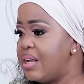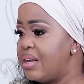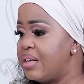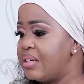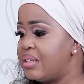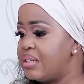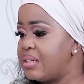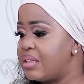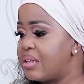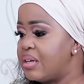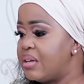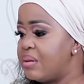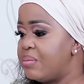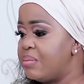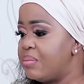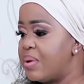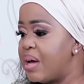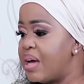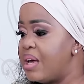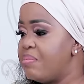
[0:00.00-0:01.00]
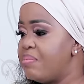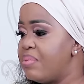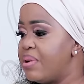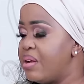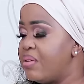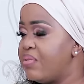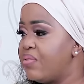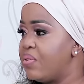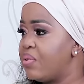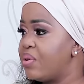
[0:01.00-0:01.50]
And I
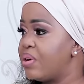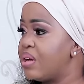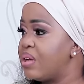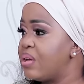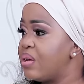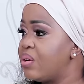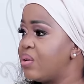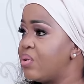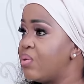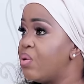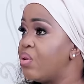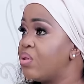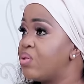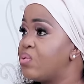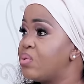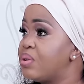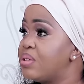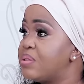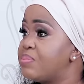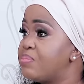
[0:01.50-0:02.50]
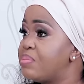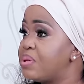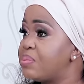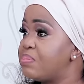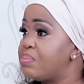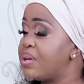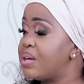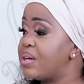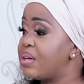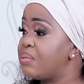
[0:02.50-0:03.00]
believe God was
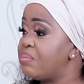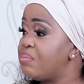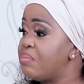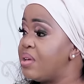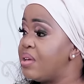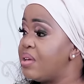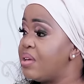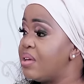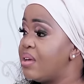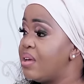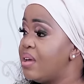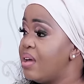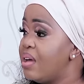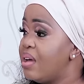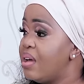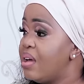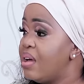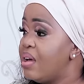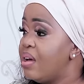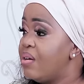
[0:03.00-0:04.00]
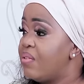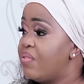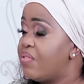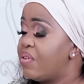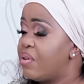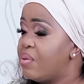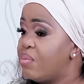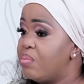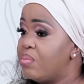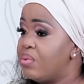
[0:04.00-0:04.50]
preparing me
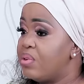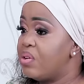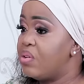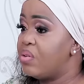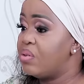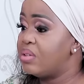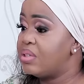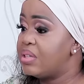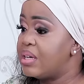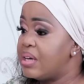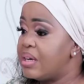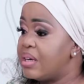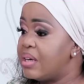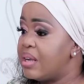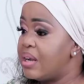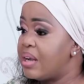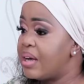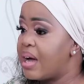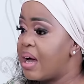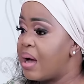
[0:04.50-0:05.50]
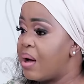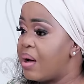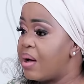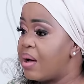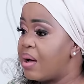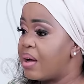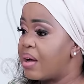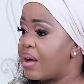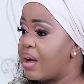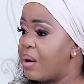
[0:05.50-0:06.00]
from the loge. Kile
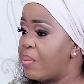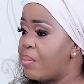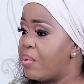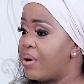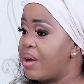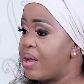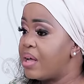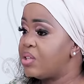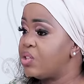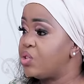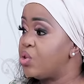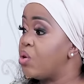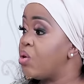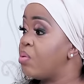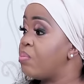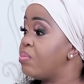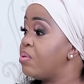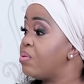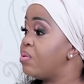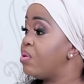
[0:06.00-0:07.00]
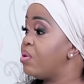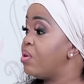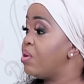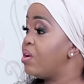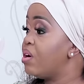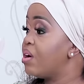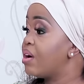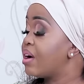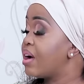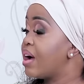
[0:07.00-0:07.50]
ka bona job
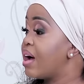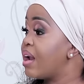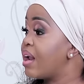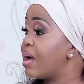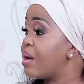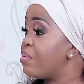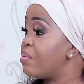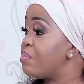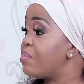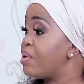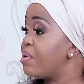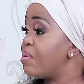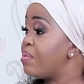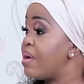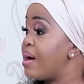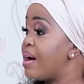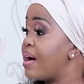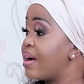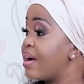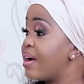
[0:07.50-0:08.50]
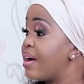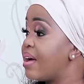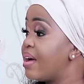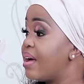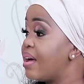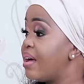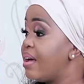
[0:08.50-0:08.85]
ka re ga bophelo baka.